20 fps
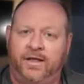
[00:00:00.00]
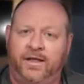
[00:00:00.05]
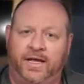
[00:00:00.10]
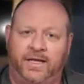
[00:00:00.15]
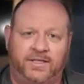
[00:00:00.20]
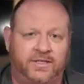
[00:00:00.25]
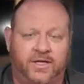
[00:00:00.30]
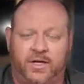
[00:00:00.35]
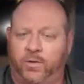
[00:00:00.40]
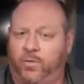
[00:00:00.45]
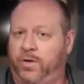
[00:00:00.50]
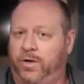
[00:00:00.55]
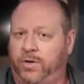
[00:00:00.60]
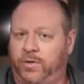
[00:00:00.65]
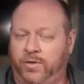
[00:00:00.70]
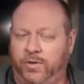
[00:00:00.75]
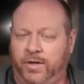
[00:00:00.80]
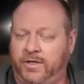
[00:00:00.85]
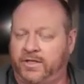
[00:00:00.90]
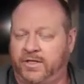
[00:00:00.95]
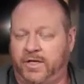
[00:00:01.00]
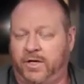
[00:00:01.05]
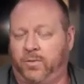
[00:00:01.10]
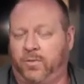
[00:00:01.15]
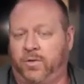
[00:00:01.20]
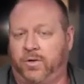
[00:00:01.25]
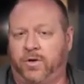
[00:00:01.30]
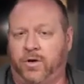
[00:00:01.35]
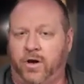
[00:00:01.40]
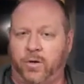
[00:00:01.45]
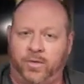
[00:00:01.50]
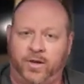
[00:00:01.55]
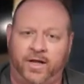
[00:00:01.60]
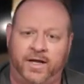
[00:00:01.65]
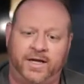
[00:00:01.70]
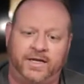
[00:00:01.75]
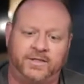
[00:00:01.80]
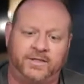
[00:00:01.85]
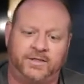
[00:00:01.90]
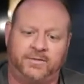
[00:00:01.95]
it's going to want to
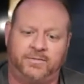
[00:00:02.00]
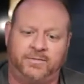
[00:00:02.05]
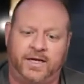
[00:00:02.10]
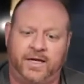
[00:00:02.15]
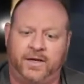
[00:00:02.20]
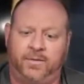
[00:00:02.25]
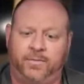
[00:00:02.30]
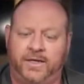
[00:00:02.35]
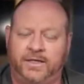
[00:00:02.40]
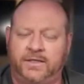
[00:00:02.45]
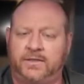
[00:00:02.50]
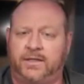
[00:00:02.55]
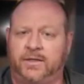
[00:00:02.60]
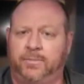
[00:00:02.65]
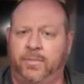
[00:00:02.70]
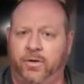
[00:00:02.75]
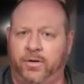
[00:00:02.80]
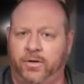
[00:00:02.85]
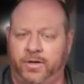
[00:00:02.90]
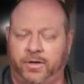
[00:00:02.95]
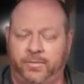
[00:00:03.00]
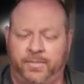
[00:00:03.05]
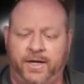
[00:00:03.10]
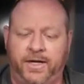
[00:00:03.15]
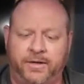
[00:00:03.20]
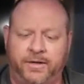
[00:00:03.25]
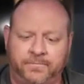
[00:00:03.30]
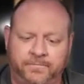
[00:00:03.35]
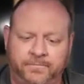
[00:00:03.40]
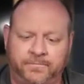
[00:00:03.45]
caramelize and basically burn on the bottom.